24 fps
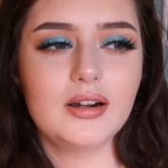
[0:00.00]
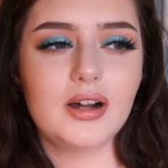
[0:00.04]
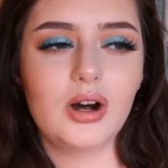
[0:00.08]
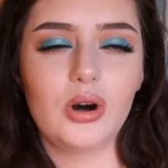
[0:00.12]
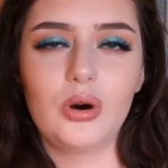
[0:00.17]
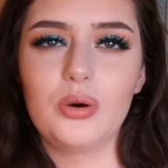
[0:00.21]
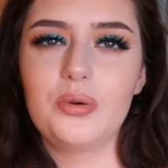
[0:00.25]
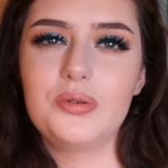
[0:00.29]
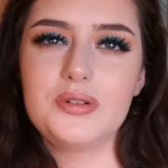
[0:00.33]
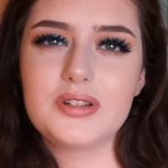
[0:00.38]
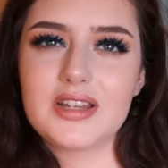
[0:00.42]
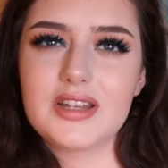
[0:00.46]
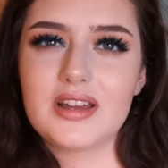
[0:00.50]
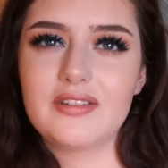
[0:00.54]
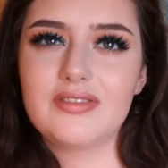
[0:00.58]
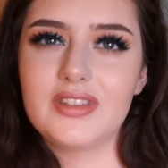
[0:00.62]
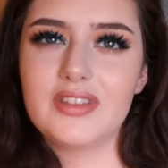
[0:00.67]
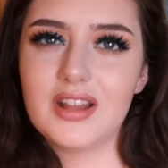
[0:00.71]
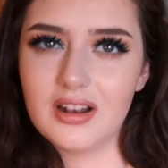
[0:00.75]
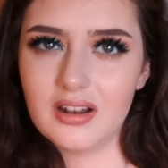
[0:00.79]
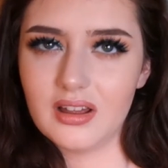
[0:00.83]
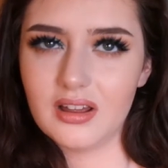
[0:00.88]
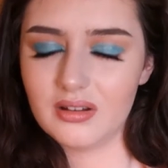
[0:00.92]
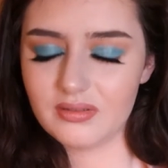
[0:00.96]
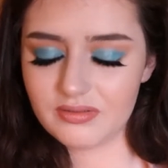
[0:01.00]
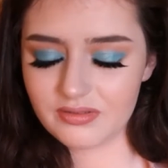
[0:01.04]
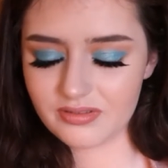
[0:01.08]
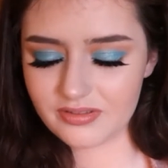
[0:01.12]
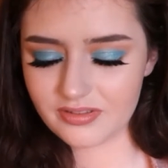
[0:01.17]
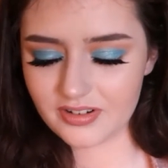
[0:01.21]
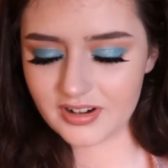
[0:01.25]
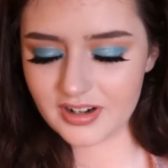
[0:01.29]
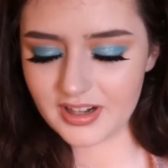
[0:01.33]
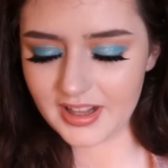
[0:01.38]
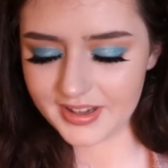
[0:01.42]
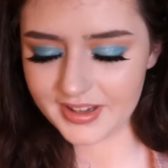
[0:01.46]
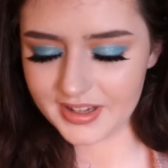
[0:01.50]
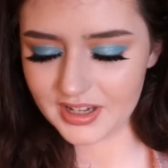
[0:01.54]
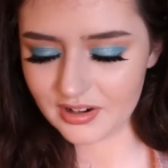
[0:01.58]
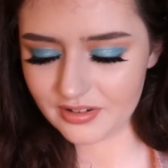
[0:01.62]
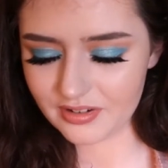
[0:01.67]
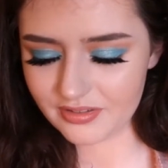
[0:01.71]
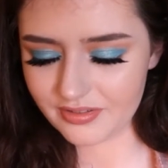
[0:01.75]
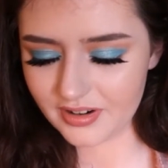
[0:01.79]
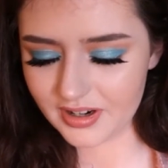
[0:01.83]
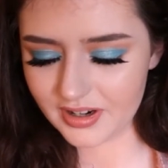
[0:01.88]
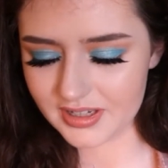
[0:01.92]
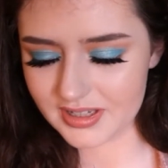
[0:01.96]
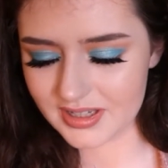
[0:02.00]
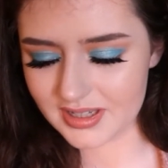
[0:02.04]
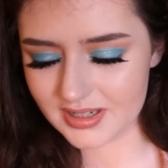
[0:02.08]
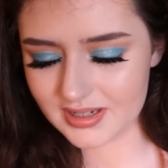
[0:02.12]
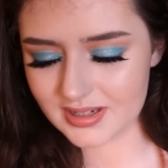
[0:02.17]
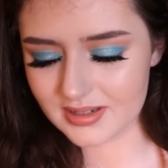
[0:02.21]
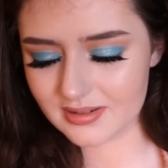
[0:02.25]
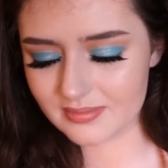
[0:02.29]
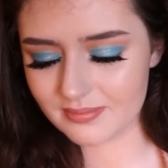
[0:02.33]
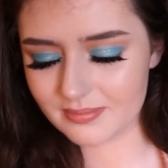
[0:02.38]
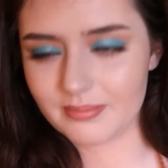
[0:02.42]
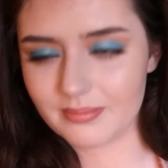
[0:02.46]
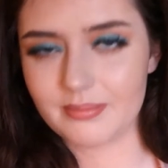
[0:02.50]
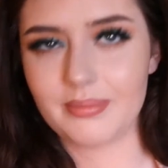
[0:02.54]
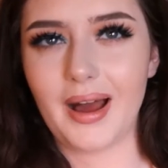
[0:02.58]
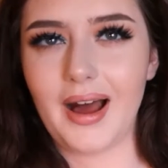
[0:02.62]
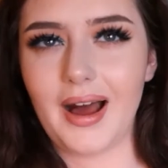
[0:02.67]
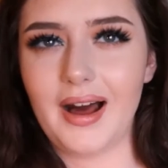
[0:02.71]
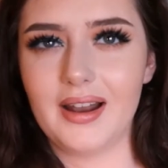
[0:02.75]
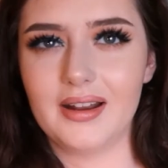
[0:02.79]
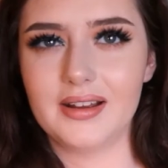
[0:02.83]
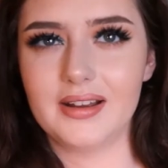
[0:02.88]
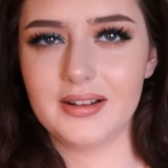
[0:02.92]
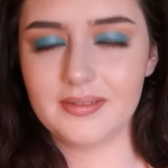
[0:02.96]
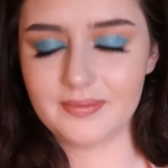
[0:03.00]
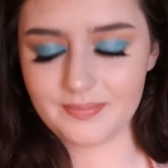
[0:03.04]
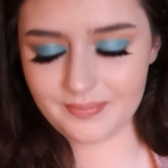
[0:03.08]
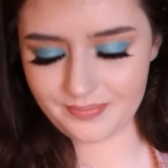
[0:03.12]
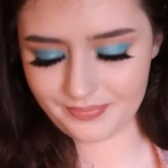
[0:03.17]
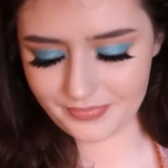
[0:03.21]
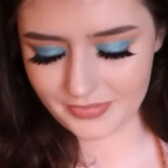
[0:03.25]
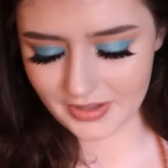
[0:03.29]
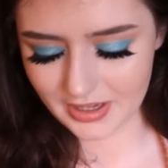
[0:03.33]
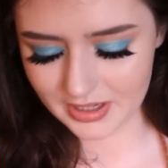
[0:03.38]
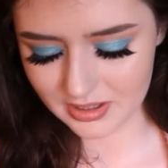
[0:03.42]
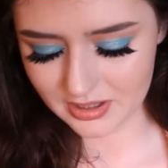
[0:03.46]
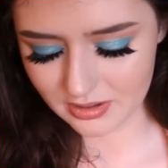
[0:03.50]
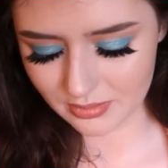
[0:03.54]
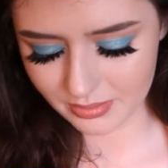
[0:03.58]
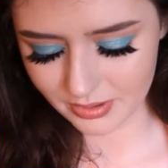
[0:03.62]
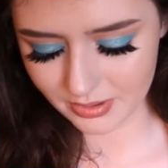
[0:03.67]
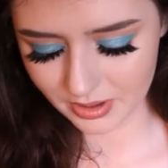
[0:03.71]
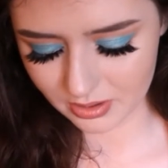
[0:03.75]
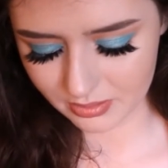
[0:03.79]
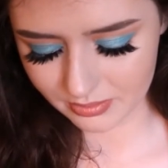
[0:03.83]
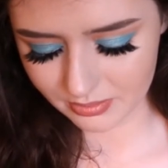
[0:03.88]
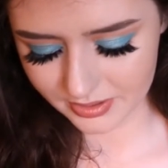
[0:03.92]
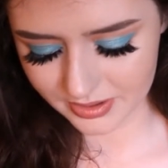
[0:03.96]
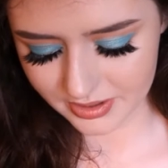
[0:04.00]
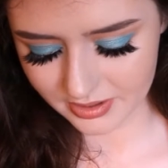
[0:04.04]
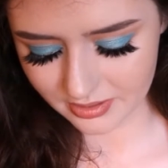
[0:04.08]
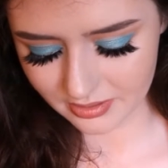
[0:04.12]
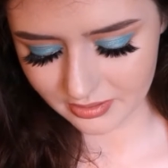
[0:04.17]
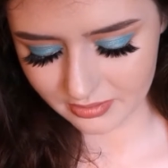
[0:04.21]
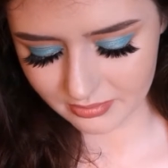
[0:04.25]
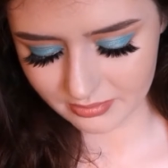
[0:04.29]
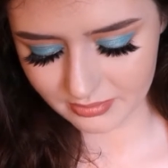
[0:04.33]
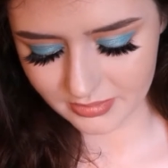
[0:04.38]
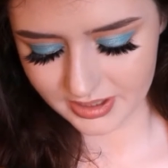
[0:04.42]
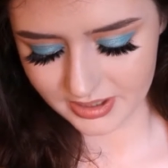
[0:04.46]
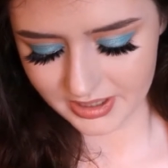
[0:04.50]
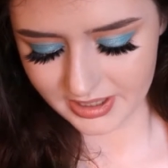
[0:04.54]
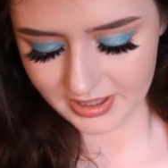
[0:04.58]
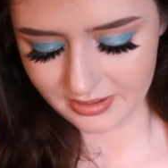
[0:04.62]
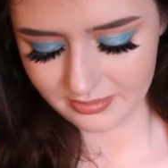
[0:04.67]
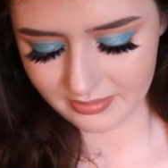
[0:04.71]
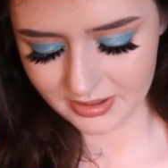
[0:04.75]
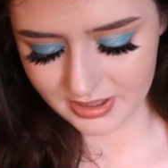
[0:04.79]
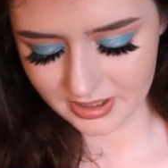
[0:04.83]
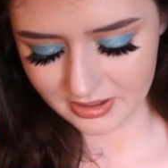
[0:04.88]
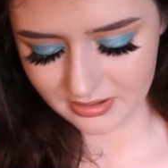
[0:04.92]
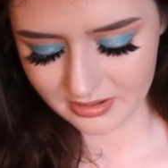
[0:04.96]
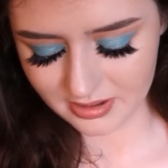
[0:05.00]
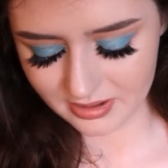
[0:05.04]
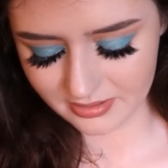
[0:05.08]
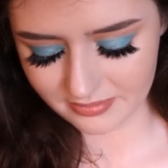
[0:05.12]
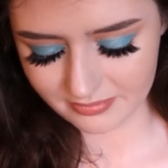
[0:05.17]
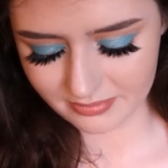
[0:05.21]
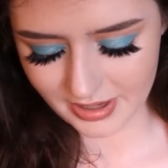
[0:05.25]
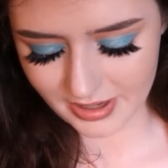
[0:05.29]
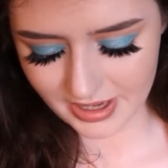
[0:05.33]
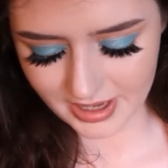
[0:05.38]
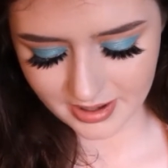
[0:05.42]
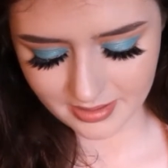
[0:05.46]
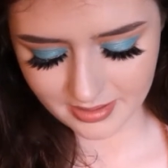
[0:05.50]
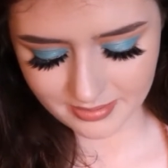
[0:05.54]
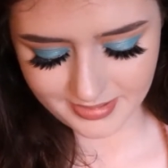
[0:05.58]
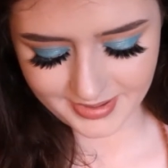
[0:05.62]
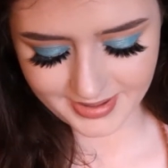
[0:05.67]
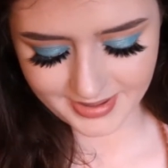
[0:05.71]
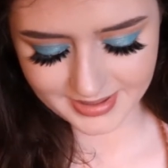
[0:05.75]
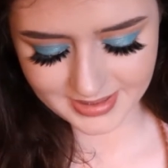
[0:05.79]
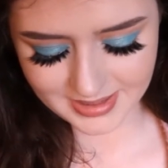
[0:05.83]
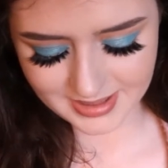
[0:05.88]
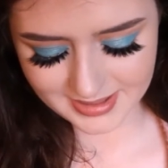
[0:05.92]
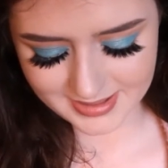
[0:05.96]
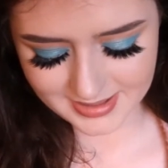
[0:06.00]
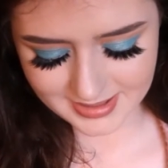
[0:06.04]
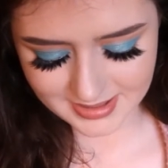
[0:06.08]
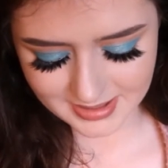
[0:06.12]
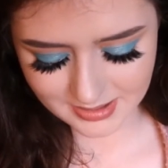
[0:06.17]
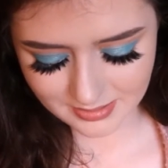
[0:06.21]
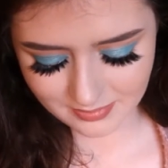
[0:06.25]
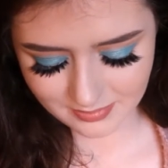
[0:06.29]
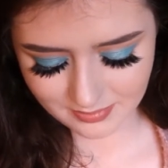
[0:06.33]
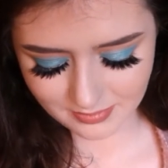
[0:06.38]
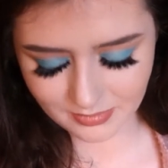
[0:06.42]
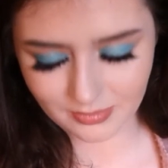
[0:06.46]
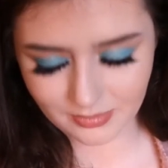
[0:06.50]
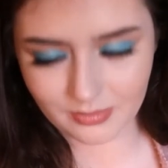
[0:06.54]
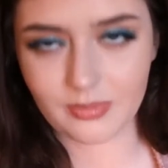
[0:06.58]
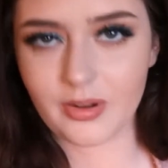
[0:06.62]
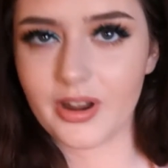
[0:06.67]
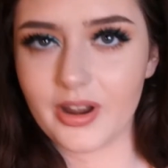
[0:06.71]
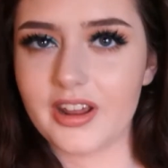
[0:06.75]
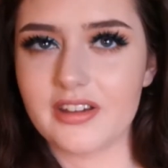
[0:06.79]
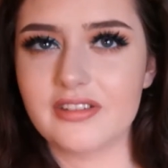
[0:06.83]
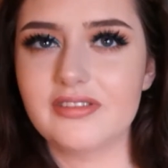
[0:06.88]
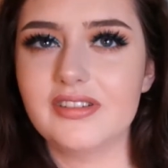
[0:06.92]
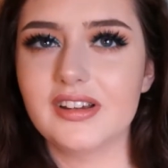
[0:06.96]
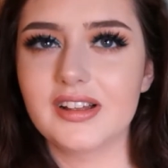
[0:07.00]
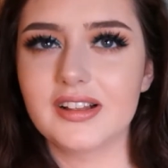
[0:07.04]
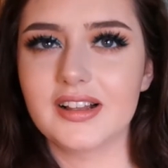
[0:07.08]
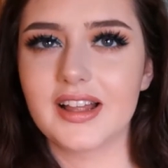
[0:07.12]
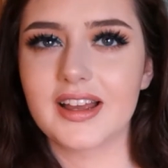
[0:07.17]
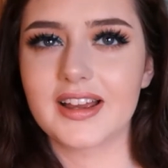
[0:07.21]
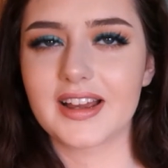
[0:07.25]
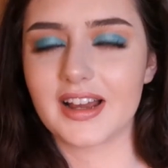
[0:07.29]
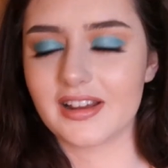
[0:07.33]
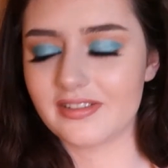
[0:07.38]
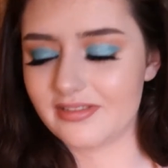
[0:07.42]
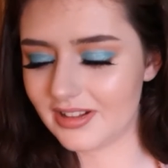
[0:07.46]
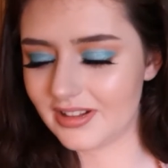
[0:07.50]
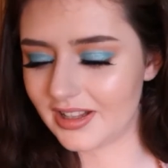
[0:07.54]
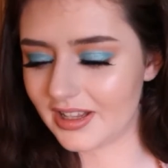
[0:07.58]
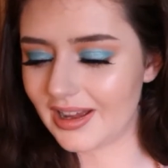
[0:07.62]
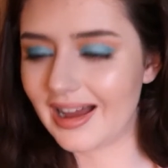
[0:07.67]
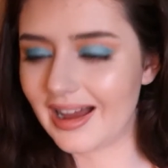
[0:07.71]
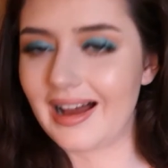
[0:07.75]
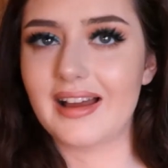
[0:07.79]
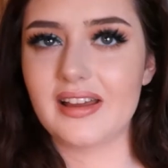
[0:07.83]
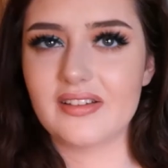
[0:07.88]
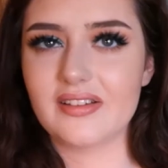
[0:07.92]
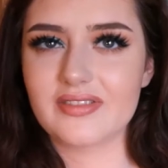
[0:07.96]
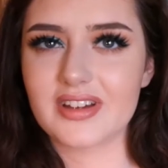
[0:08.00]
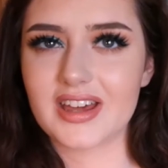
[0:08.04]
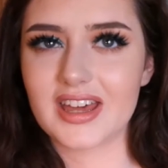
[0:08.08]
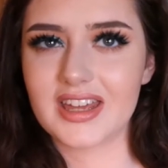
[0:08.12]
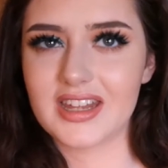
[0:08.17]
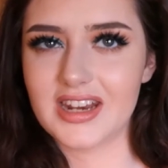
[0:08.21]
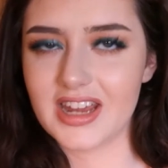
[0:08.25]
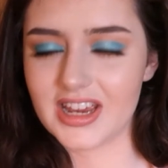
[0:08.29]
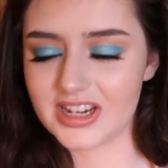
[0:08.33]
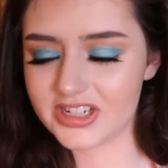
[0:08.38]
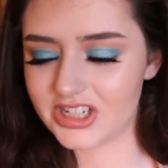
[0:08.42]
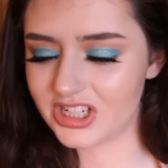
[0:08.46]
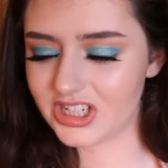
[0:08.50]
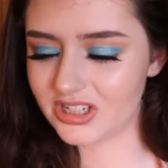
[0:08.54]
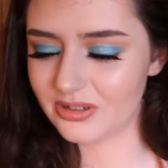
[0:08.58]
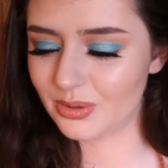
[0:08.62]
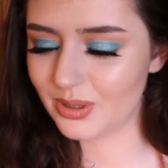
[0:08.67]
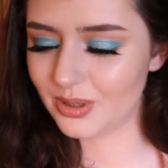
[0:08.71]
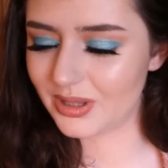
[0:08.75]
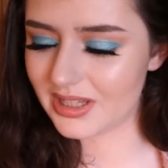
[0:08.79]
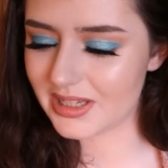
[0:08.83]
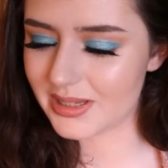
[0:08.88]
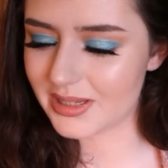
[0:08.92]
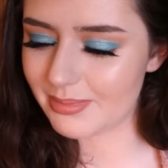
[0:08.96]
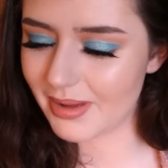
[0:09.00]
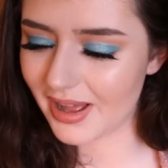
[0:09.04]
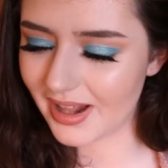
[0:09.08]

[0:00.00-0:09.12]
always have the love for like your first palette that you bought with your own money when you love makeup. Like this is what I feel like. I feel like I have a connection with this